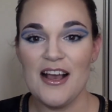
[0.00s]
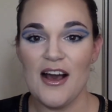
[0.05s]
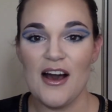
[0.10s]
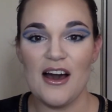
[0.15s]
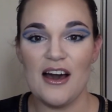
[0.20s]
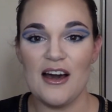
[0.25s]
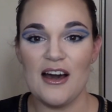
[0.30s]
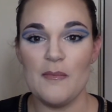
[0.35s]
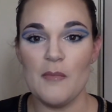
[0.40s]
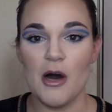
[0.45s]

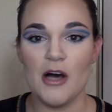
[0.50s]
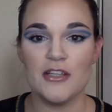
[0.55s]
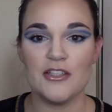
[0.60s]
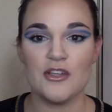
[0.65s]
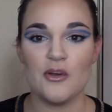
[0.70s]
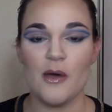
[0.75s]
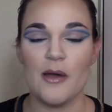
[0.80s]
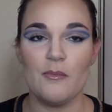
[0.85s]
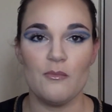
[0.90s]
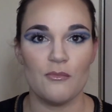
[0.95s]

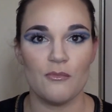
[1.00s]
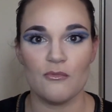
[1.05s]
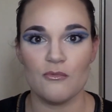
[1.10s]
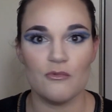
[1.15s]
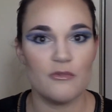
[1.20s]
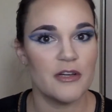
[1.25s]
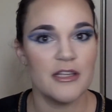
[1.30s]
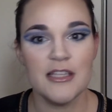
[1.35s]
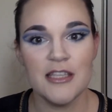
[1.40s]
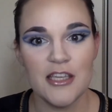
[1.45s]
Also, I'm
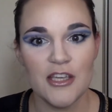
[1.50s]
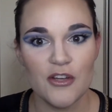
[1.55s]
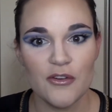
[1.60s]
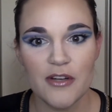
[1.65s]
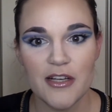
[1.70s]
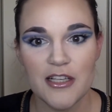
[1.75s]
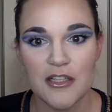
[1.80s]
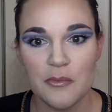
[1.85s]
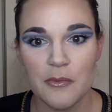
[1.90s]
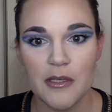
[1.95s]
really
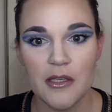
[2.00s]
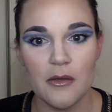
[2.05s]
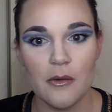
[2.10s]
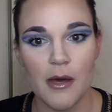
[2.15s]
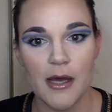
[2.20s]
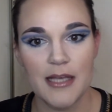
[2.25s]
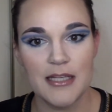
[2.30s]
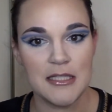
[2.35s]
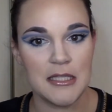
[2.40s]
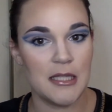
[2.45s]
curious what you
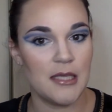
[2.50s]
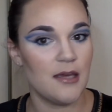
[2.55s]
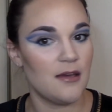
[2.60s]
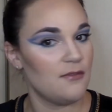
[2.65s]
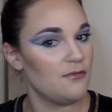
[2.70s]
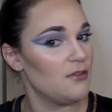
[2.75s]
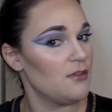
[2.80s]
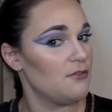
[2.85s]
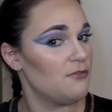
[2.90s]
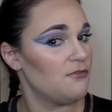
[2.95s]
guys think
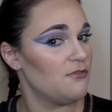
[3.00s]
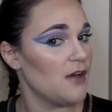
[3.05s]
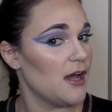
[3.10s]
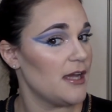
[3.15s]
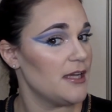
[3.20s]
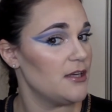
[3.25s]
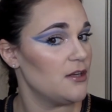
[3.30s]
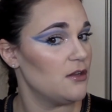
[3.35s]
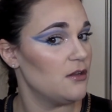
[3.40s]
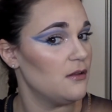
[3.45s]
of the
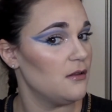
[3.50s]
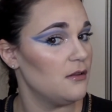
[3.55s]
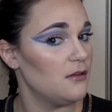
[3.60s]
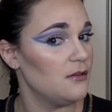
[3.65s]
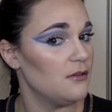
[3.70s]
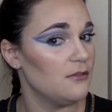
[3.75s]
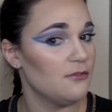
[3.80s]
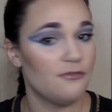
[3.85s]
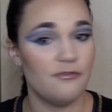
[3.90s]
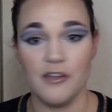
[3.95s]
final